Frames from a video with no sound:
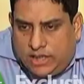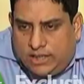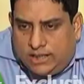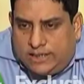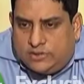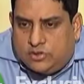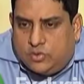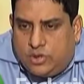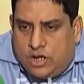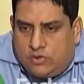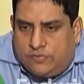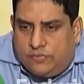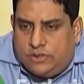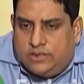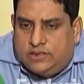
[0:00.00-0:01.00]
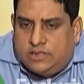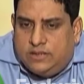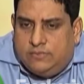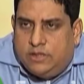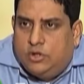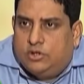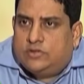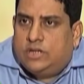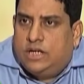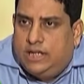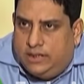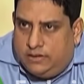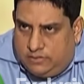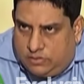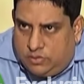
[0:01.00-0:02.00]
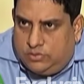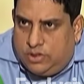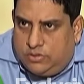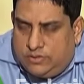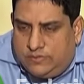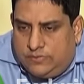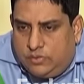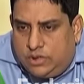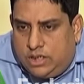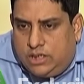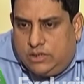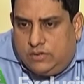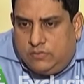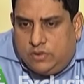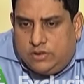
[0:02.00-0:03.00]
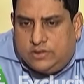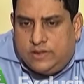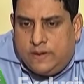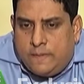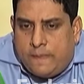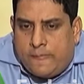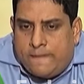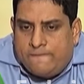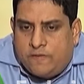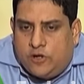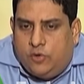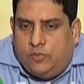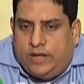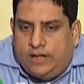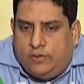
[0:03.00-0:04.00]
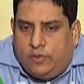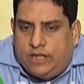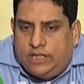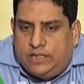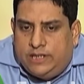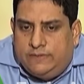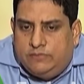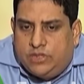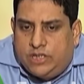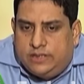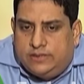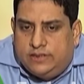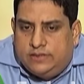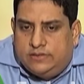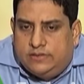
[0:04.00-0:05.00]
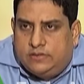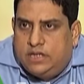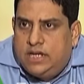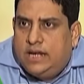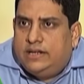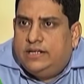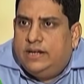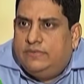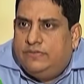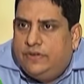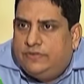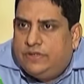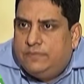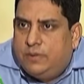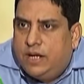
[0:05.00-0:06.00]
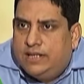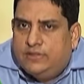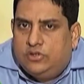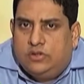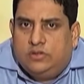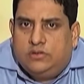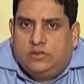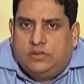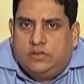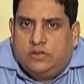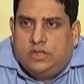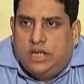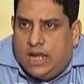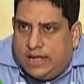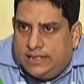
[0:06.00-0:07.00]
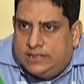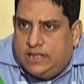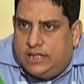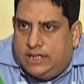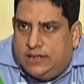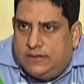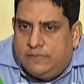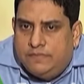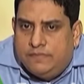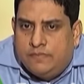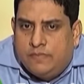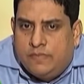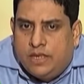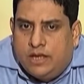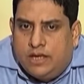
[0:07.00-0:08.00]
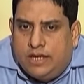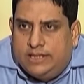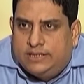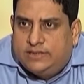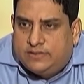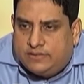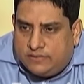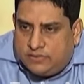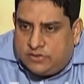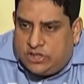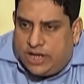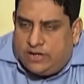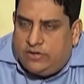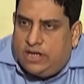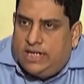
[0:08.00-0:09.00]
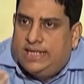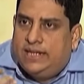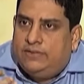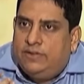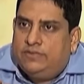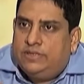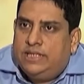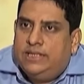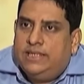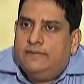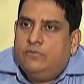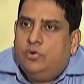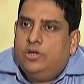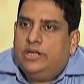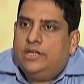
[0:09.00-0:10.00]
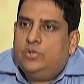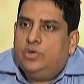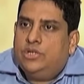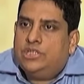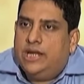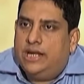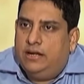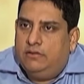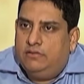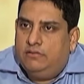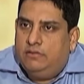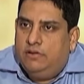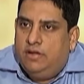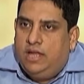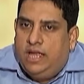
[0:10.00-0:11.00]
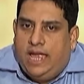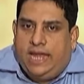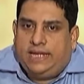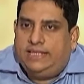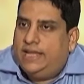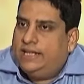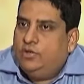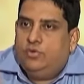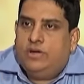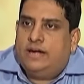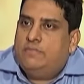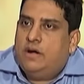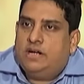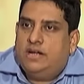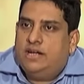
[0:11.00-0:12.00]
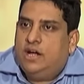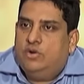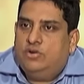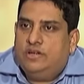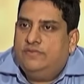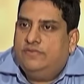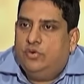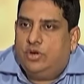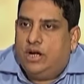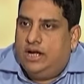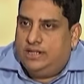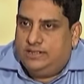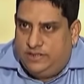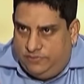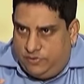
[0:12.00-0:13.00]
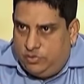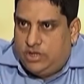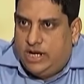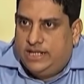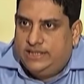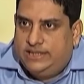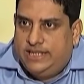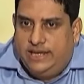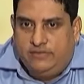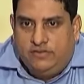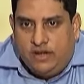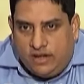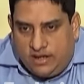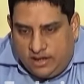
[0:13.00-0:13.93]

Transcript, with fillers: thing that stood out for this team in Australia, two thousand fourteen, was, you know, when, when a team chases three hundred fifty plus on the last day, it's generally that we've seen them going into a shell. And then you get bundled out in four hours if you try and save.